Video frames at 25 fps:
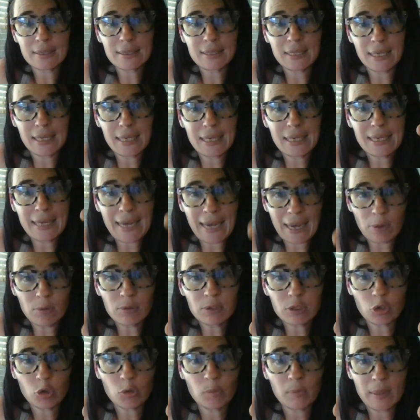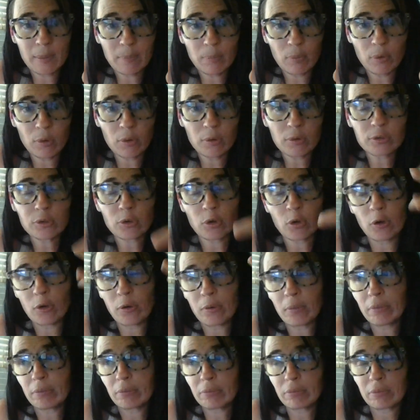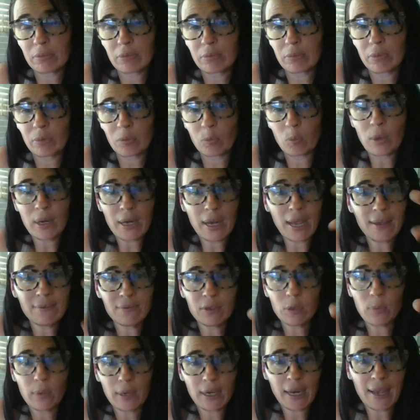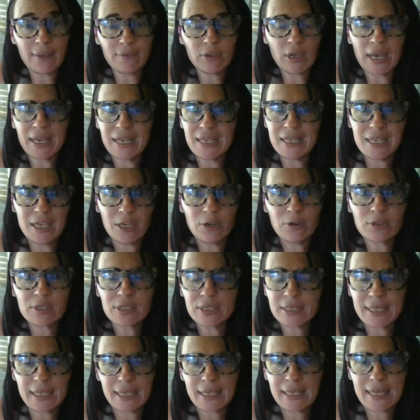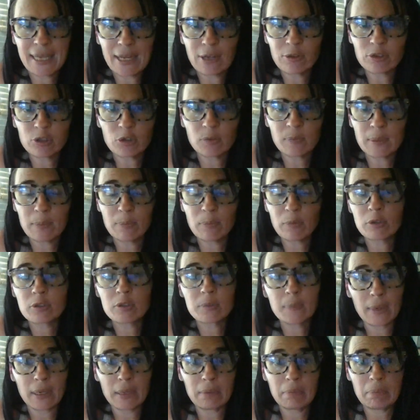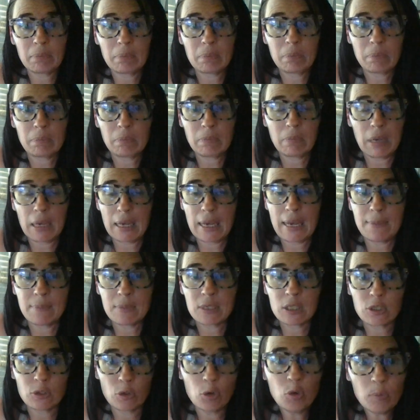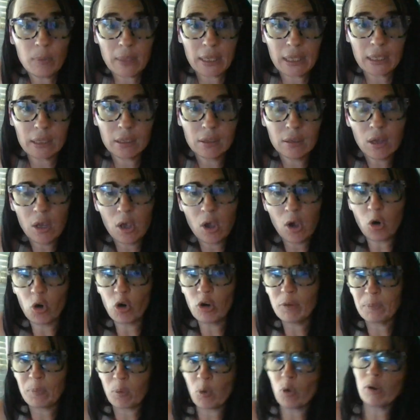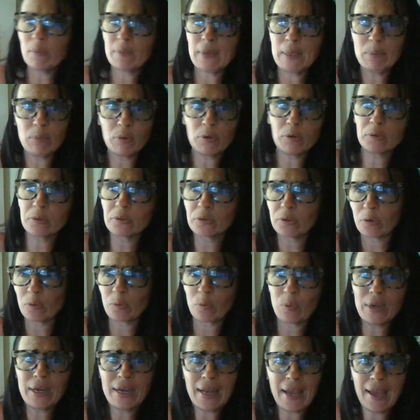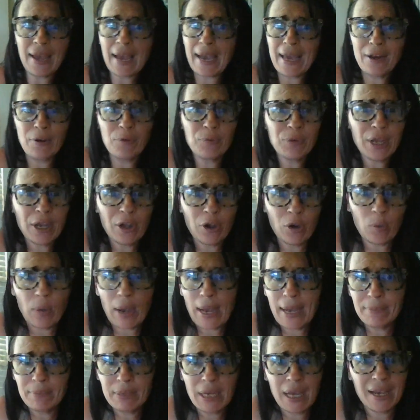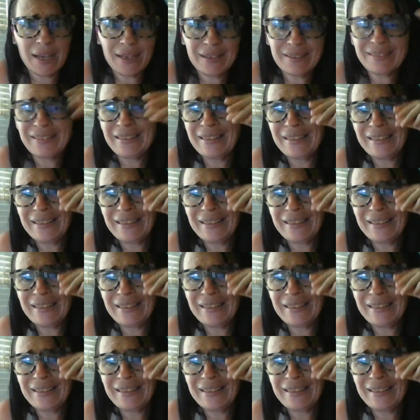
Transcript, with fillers: city council members or what have you, what have you. I didn't hear city council members, but I'm assuming, or board members or what. I don't know. I'm not.